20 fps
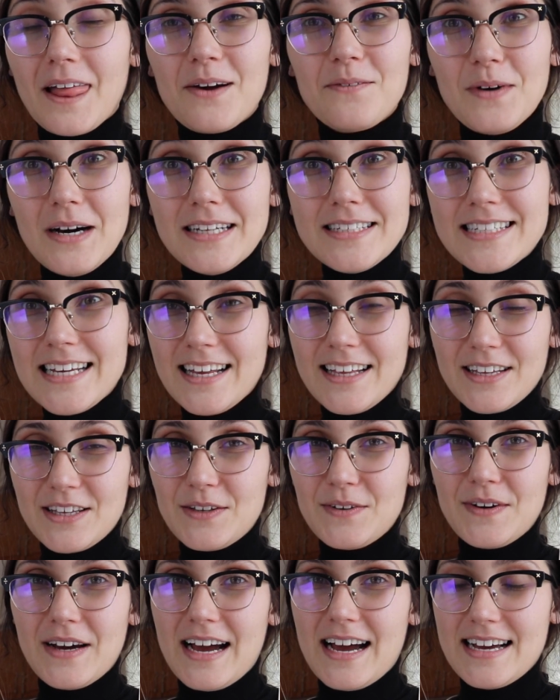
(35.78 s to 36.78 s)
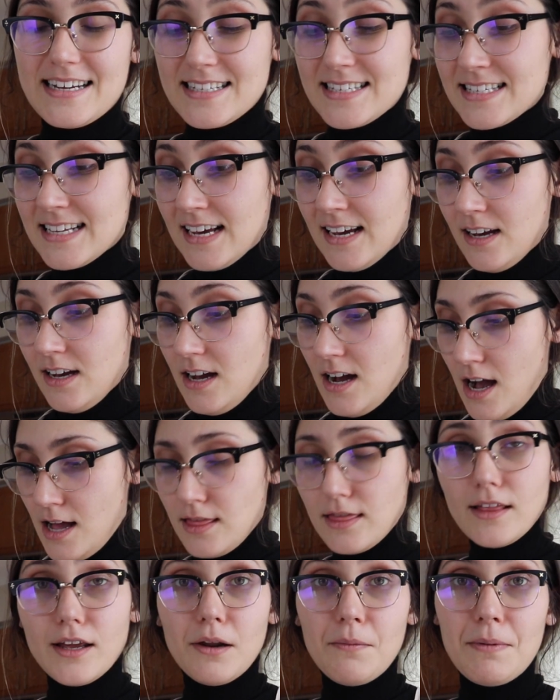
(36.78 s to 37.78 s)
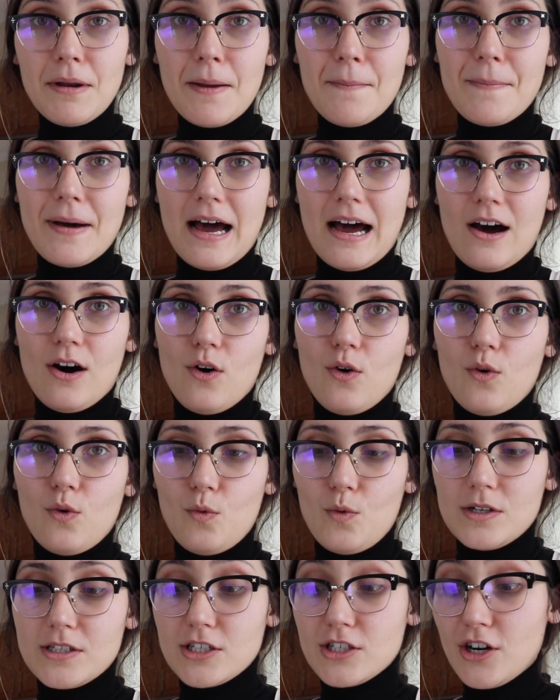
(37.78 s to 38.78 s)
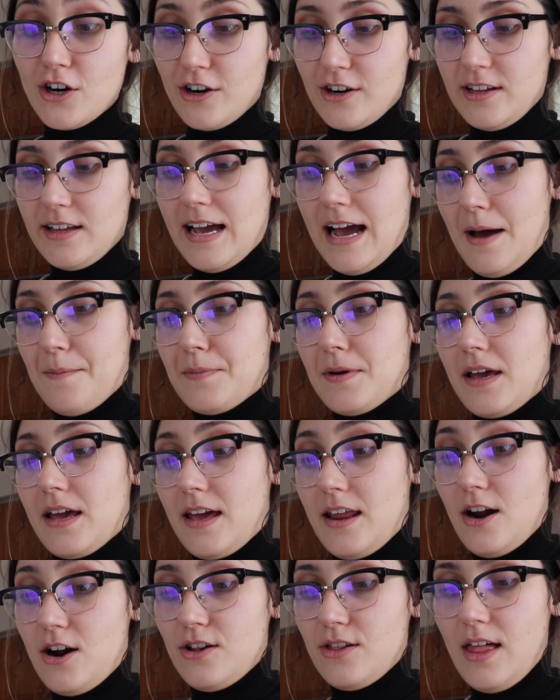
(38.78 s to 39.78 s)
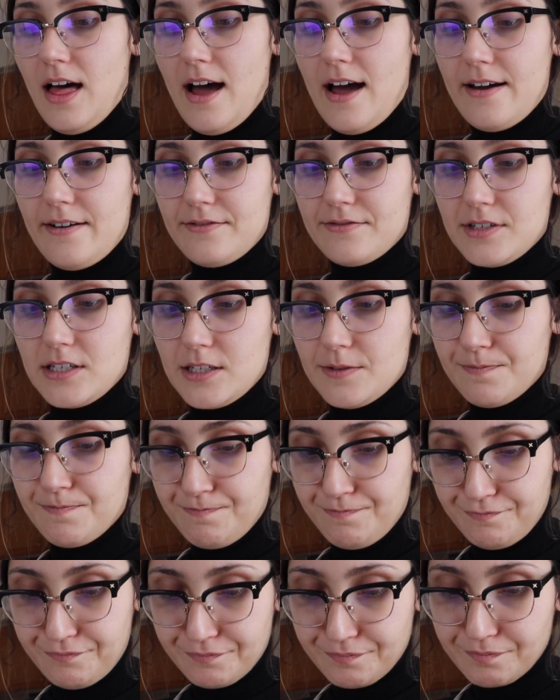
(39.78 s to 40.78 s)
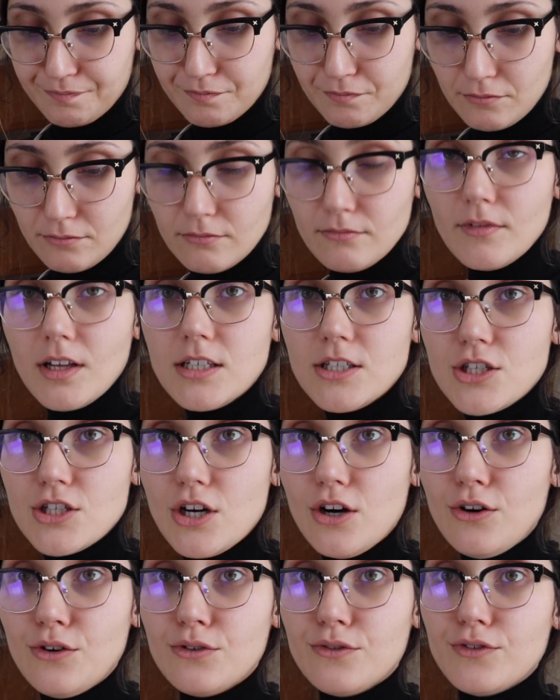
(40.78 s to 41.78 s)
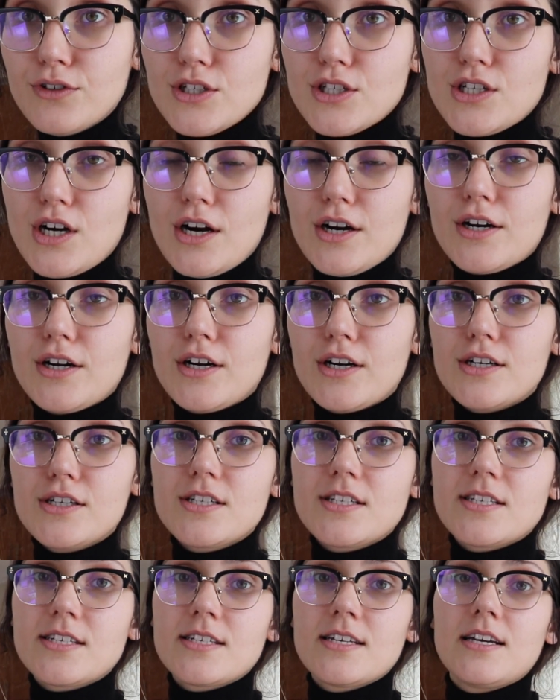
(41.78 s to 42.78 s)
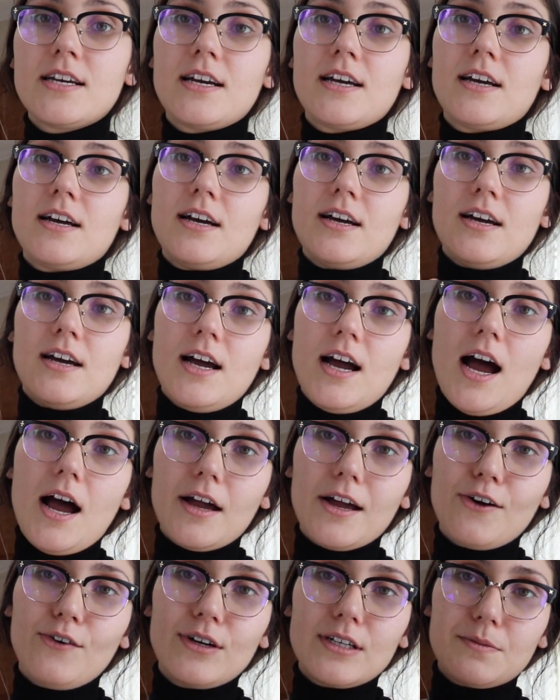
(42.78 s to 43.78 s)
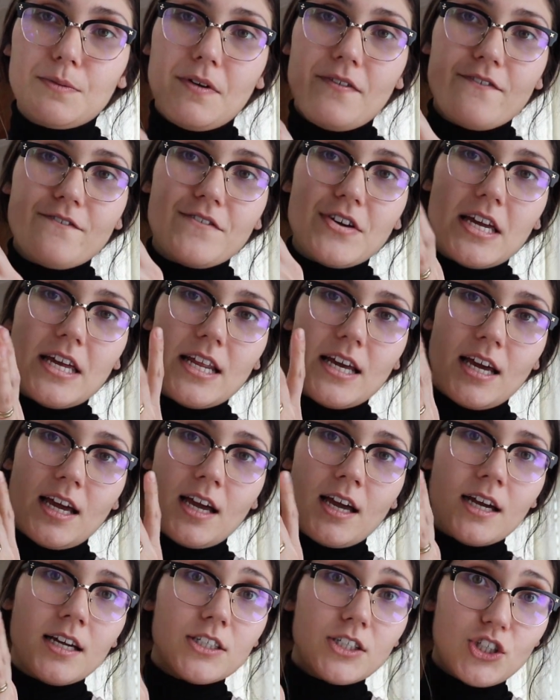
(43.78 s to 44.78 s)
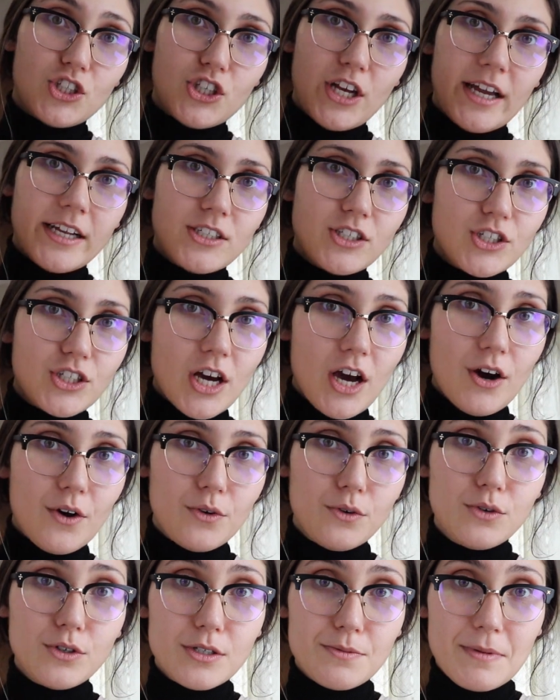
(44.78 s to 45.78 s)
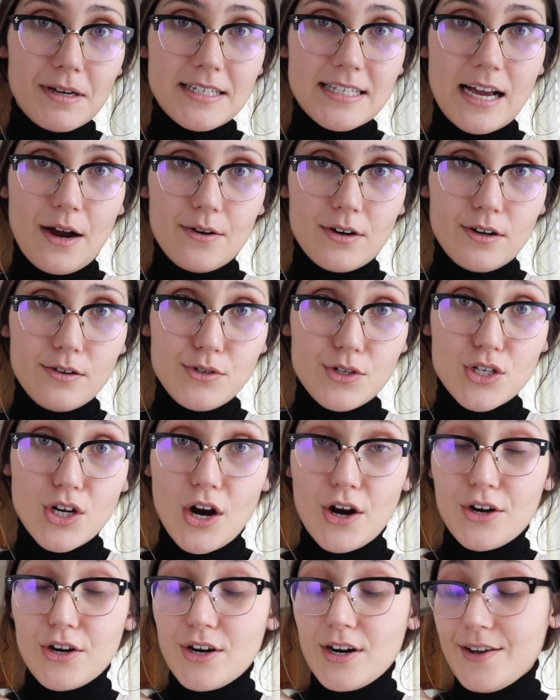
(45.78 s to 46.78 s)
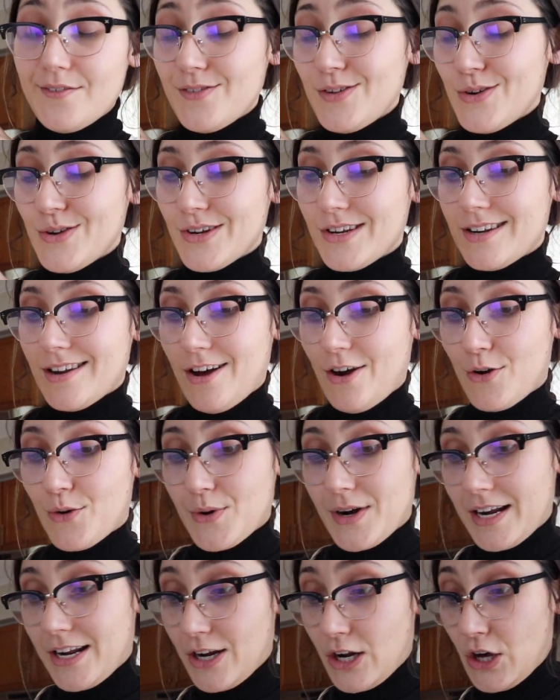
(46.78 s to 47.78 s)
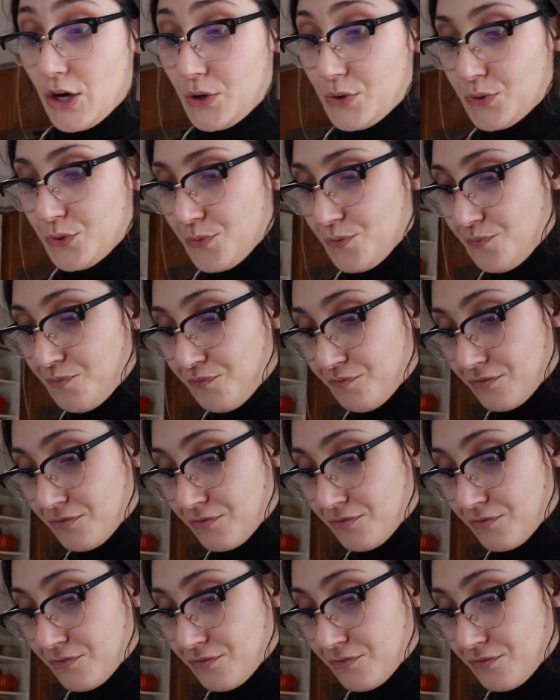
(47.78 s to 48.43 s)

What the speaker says: while telling you guys a little bit about what's currently happening in our lives. So for starters, I'm going to be feeding Jane Doe, who's my sourdough starter, if you didn't already know.